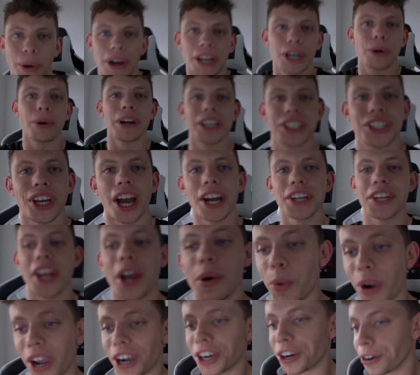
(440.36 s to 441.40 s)
the way, quick side
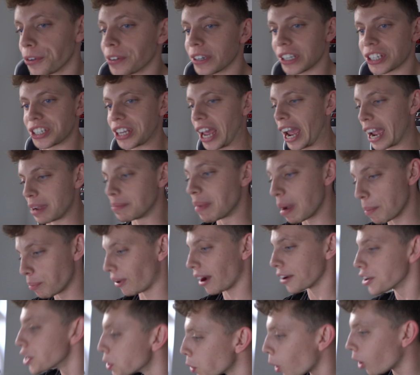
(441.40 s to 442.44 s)
note, we are currently sat in my
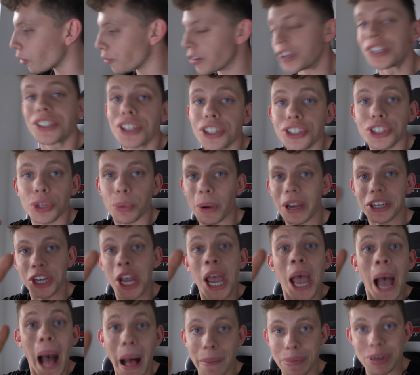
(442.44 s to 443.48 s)
brand new office, as to which
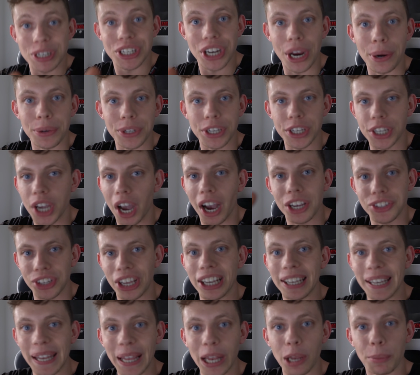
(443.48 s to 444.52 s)
I'll be showing you guys
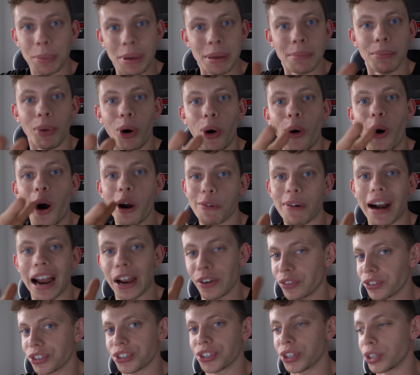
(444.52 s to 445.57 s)
a little bit more
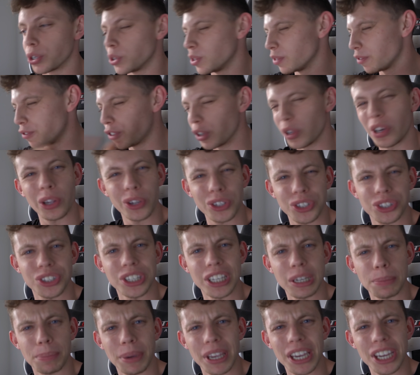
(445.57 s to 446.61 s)
around soon. A few little
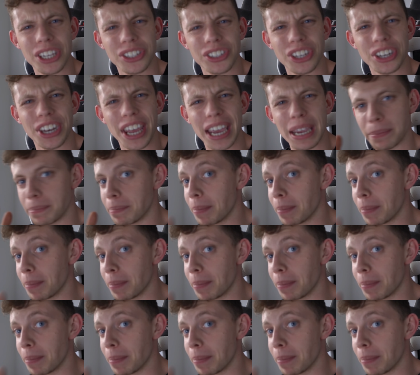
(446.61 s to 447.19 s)
sneak peeks today,